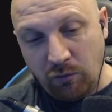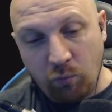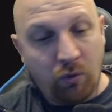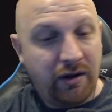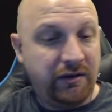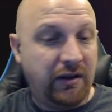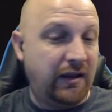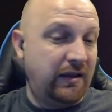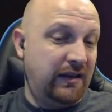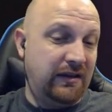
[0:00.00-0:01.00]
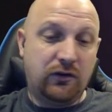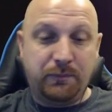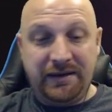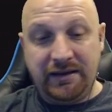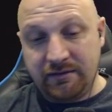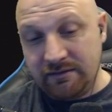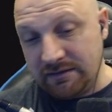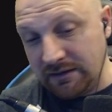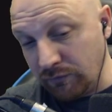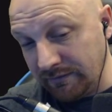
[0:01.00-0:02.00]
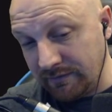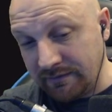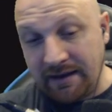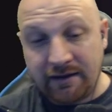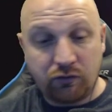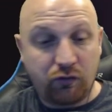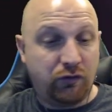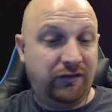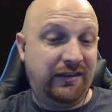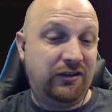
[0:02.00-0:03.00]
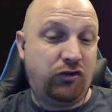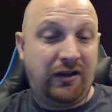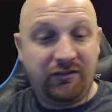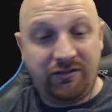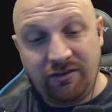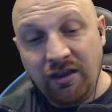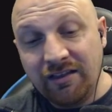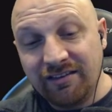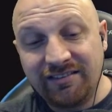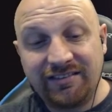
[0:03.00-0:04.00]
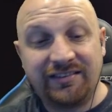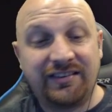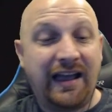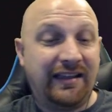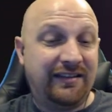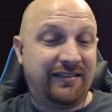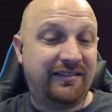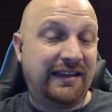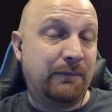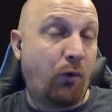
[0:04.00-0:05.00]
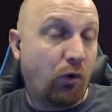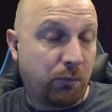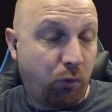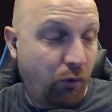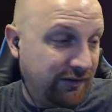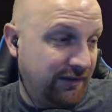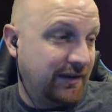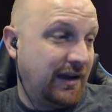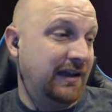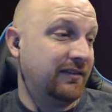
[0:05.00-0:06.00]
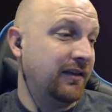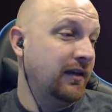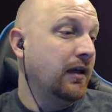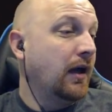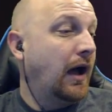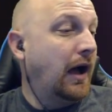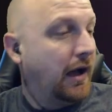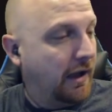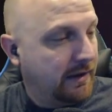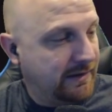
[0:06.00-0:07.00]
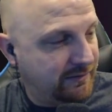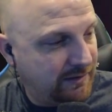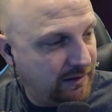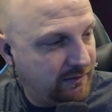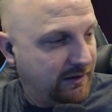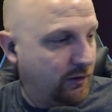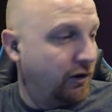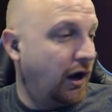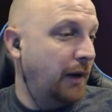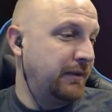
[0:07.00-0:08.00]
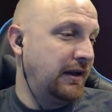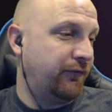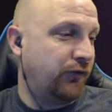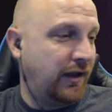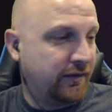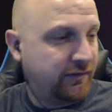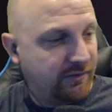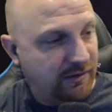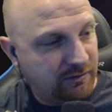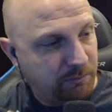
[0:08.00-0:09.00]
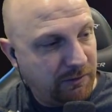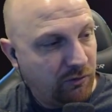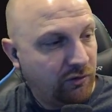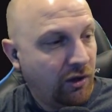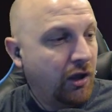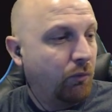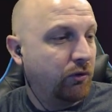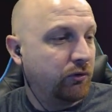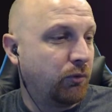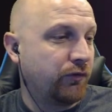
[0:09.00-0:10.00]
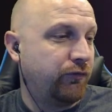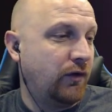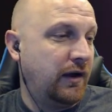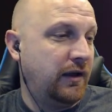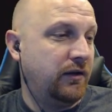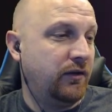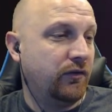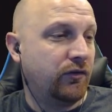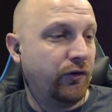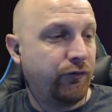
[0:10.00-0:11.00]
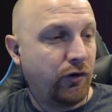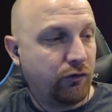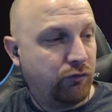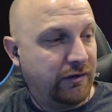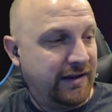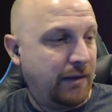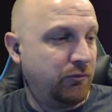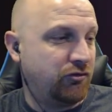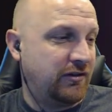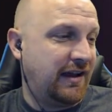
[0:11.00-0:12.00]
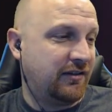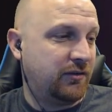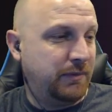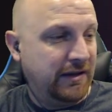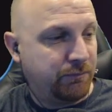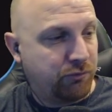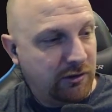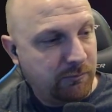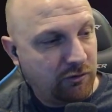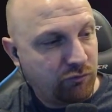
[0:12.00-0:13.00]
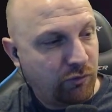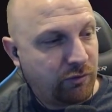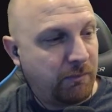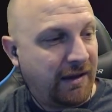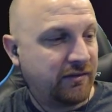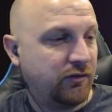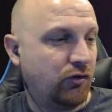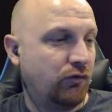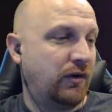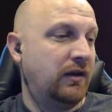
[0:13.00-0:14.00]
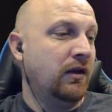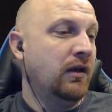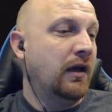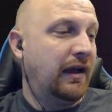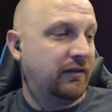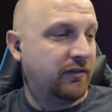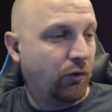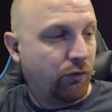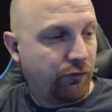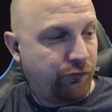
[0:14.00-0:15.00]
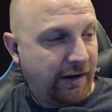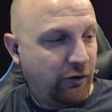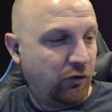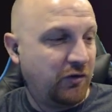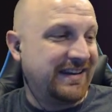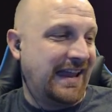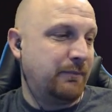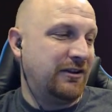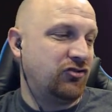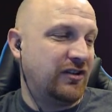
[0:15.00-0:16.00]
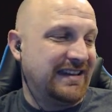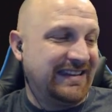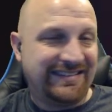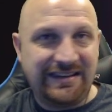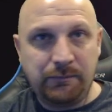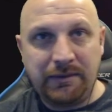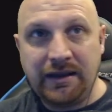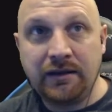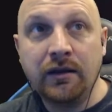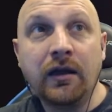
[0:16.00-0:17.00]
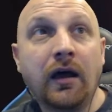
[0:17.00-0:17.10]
One could be a decreased attack, decreased hit chance, silent sleep, or poison, guys. He says here, updated flex. This build was fun so far. Crit damage, attack speed, pretty much with max Zero Ren. A slower fire damage dizzy, man.